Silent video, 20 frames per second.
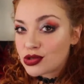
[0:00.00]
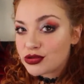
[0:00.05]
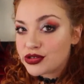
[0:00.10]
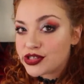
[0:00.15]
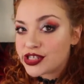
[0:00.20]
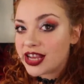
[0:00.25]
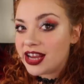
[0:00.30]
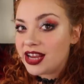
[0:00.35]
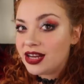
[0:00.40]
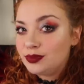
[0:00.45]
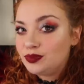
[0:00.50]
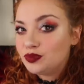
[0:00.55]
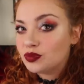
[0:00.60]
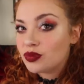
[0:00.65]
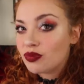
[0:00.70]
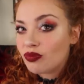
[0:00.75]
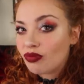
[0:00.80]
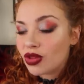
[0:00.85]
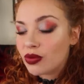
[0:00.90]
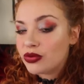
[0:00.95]
routine,
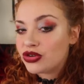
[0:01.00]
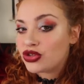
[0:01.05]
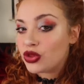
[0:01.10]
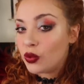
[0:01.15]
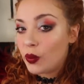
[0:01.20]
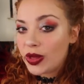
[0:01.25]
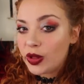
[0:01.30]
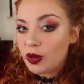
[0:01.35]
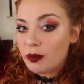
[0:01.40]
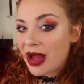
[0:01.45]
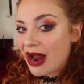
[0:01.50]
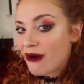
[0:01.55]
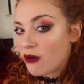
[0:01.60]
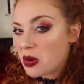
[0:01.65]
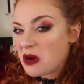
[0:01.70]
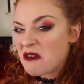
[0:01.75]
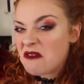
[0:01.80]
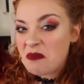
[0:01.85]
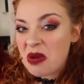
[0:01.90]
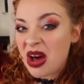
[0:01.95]
which is the wheelbarrow
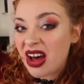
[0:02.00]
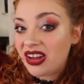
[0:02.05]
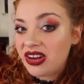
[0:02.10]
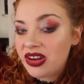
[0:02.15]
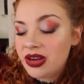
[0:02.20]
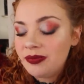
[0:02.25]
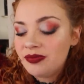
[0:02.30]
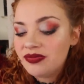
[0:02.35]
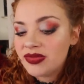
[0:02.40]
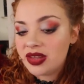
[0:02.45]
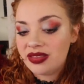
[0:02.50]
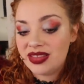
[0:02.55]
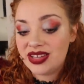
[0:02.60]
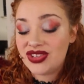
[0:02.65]
of pun.